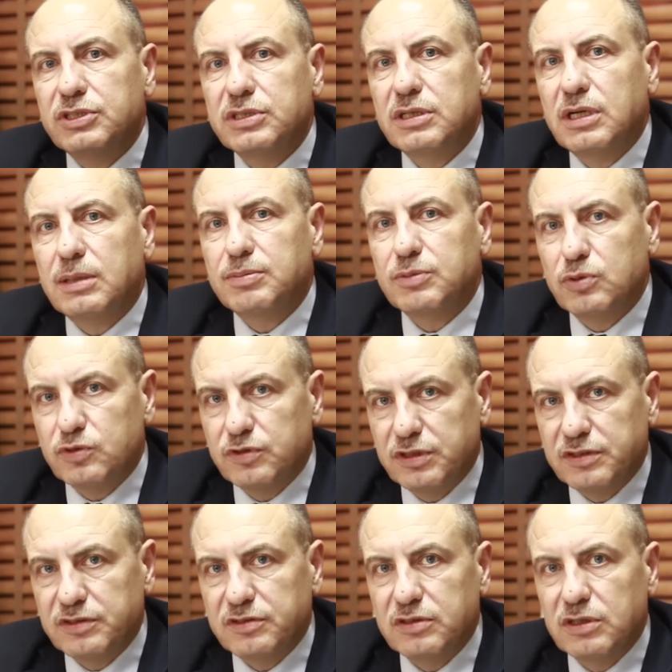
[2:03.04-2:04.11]
up to
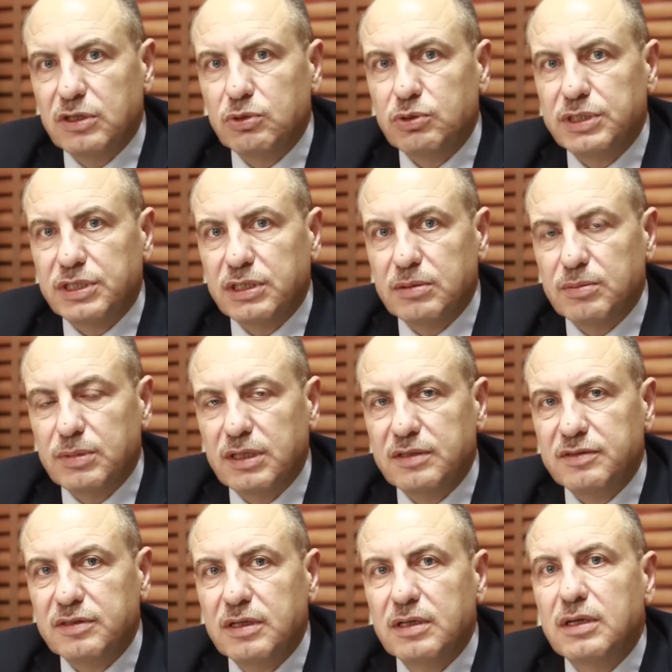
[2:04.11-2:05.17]
6 nautical
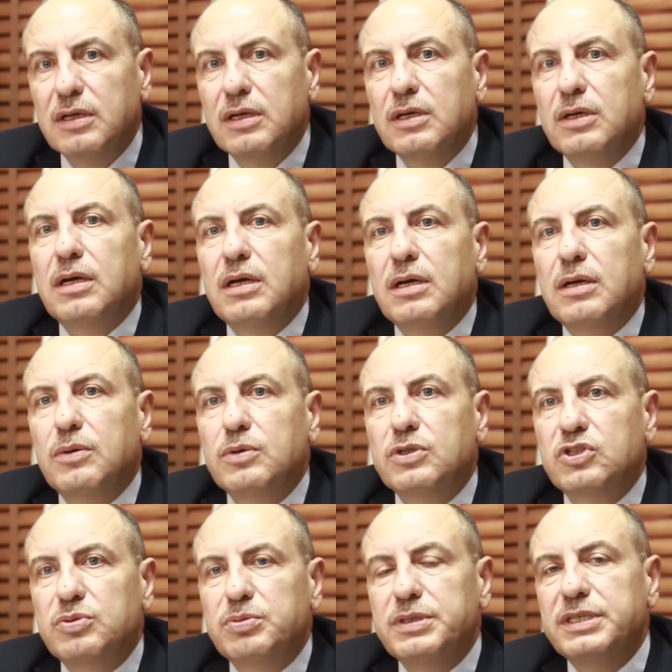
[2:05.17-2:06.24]
miles,
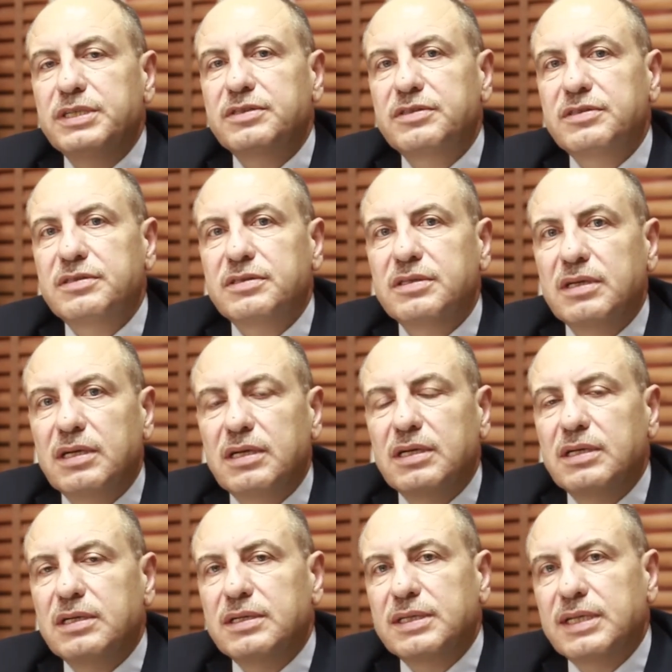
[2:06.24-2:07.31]
which means
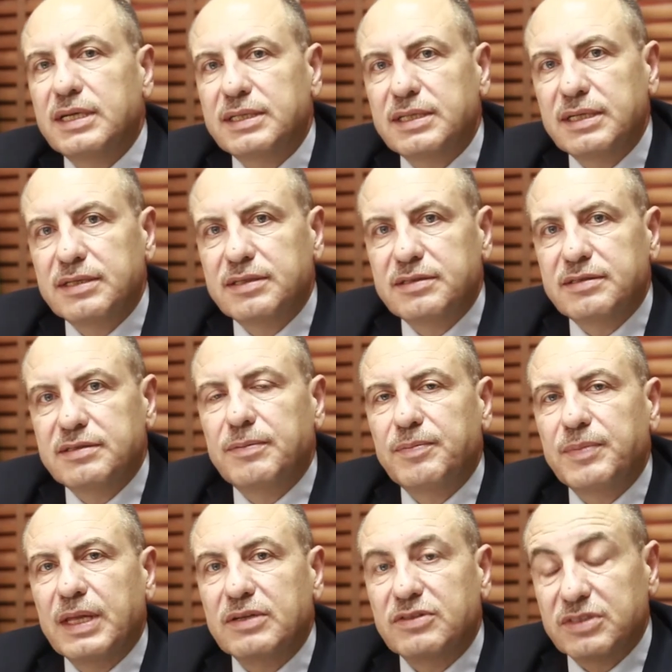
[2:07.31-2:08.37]
that
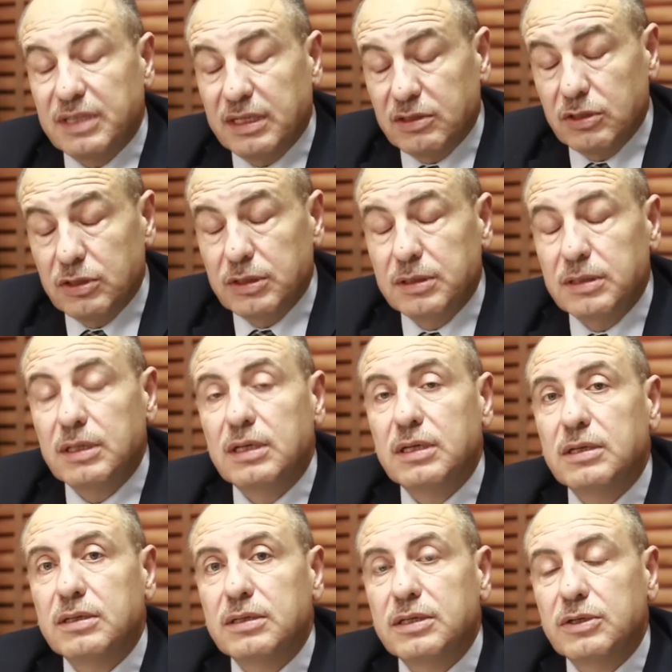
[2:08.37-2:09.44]
it's not
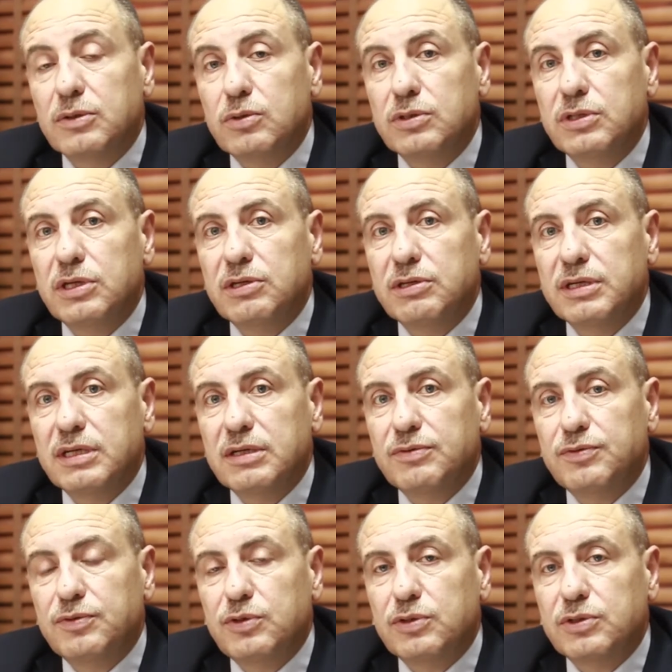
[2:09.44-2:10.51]
the good area
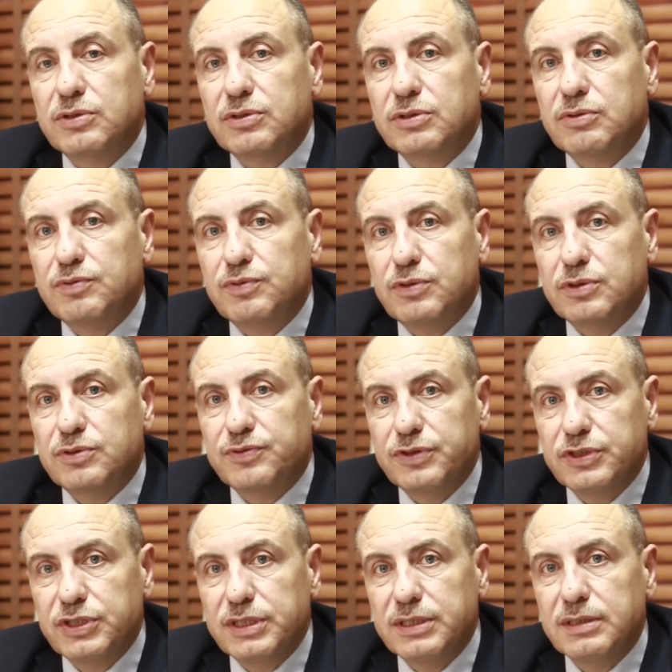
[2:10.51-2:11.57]
for
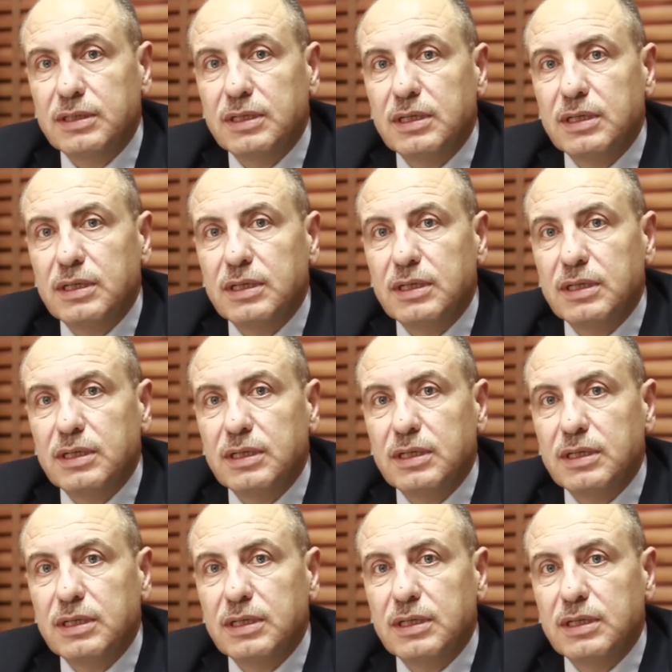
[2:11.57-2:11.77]
fishing.